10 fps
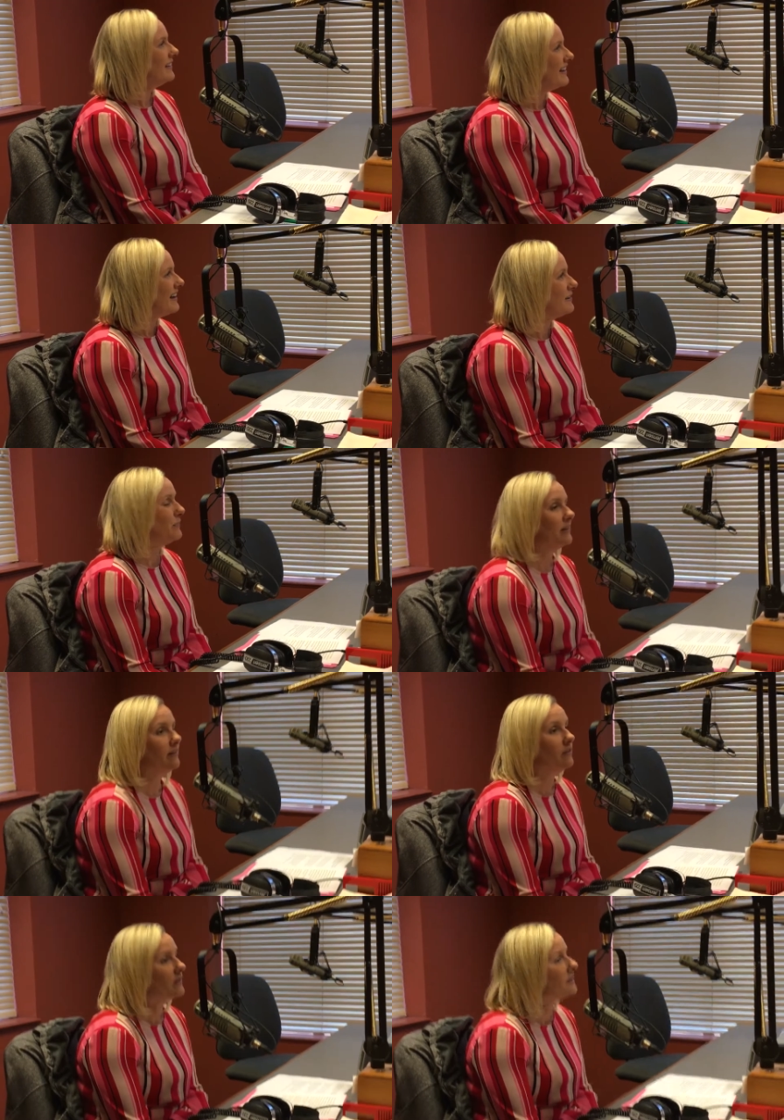Yep, and
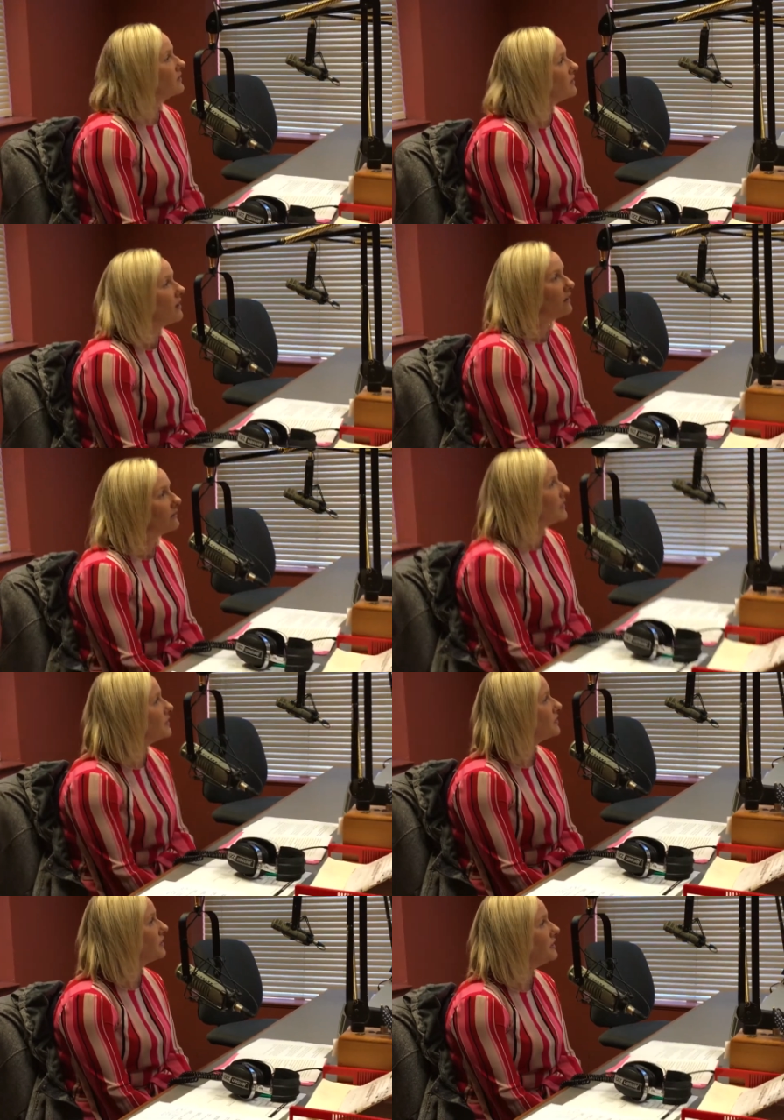you can still call and
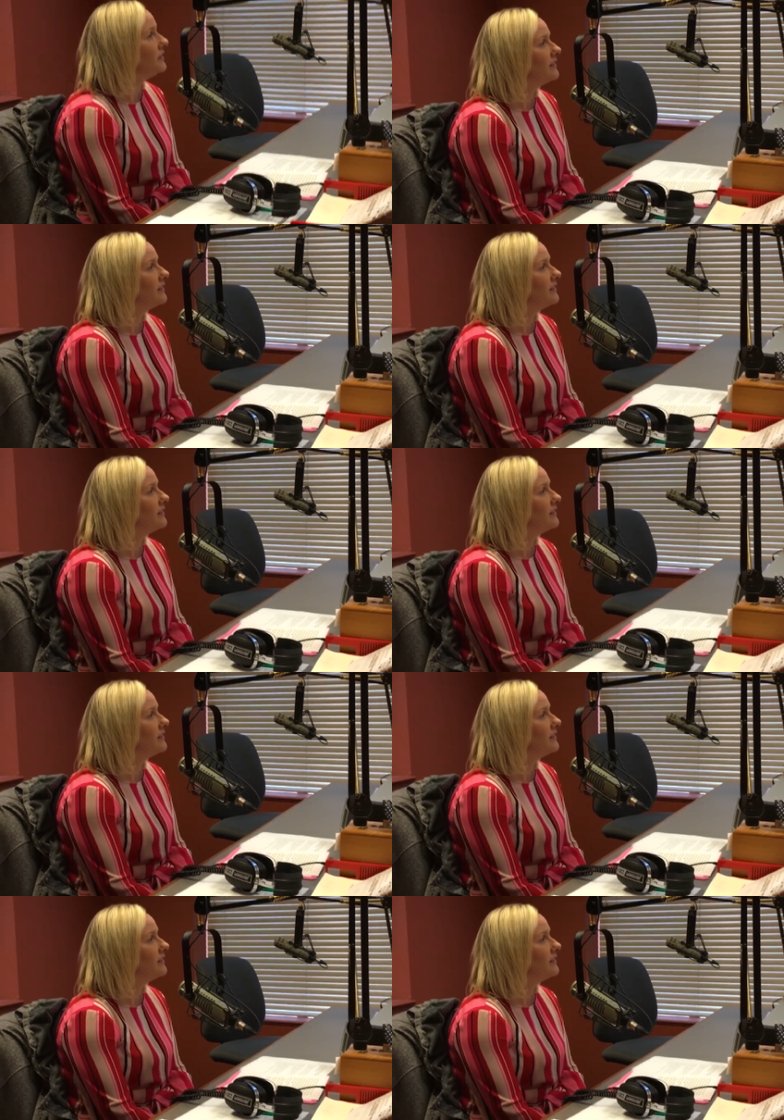register.